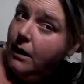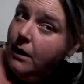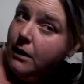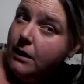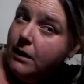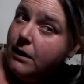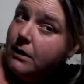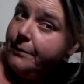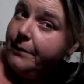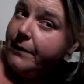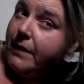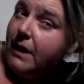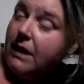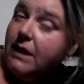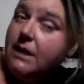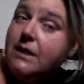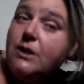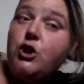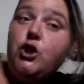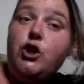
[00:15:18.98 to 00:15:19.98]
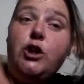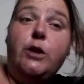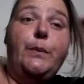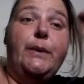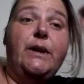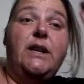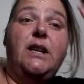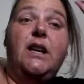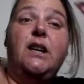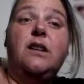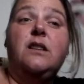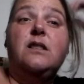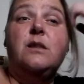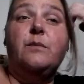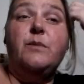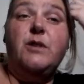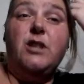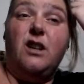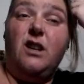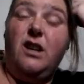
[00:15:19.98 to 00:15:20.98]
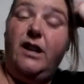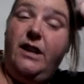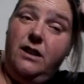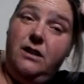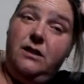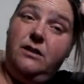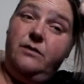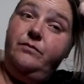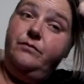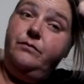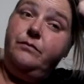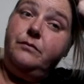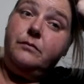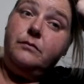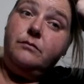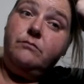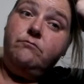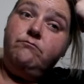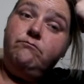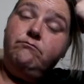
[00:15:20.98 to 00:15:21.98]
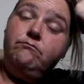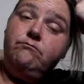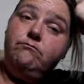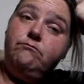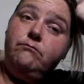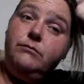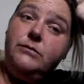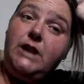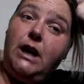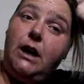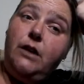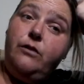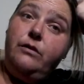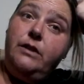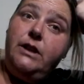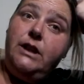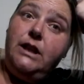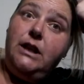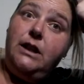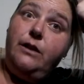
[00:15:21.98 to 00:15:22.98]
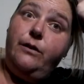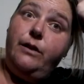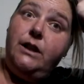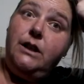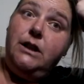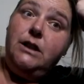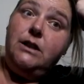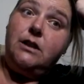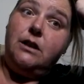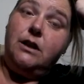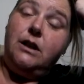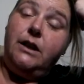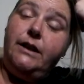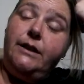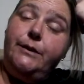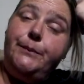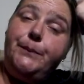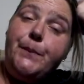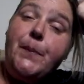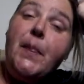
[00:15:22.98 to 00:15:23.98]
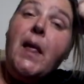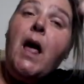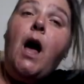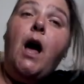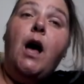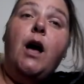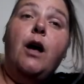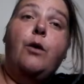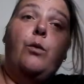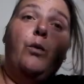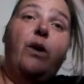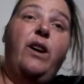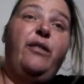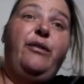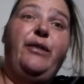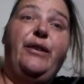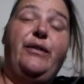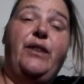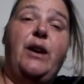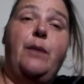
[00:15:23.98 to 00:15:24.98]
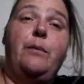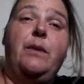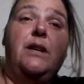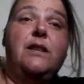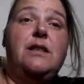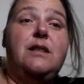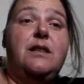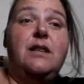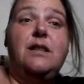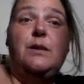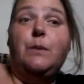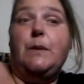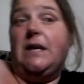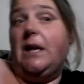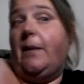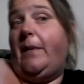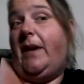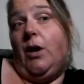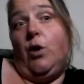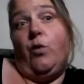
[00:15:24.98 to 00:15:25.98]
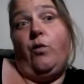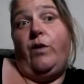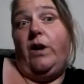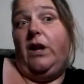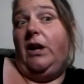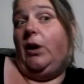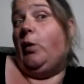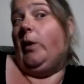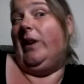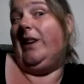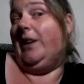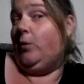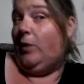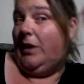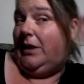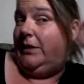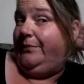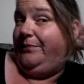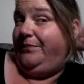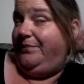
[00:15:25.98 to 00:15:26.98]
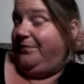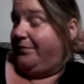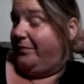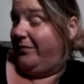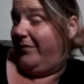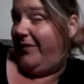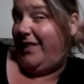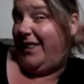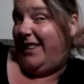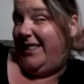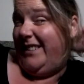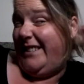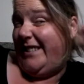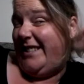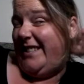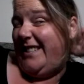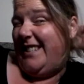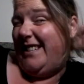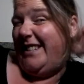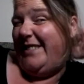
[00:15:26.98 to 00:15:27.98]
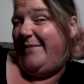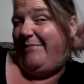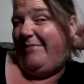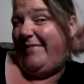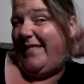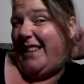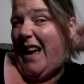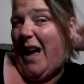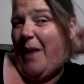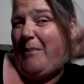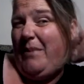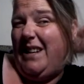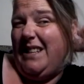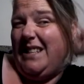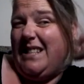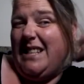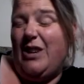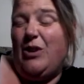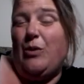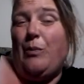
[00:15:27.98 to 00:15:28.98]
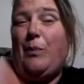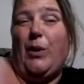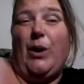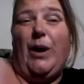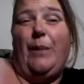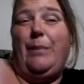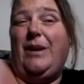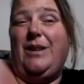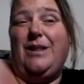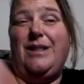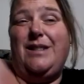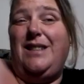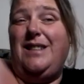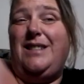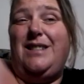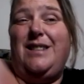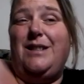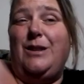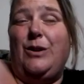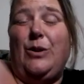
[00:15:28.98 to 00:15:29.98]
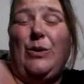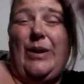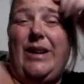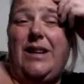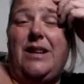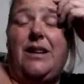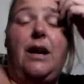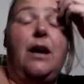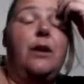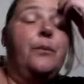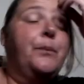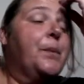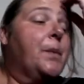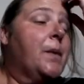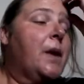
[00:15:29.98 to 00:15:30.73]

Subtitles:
Yeah, getting stupid now because I'm tired. Really, really tired. We're at 15 minutes. This was going to be a really quick one. So I better say goodbye because this isn't quick now.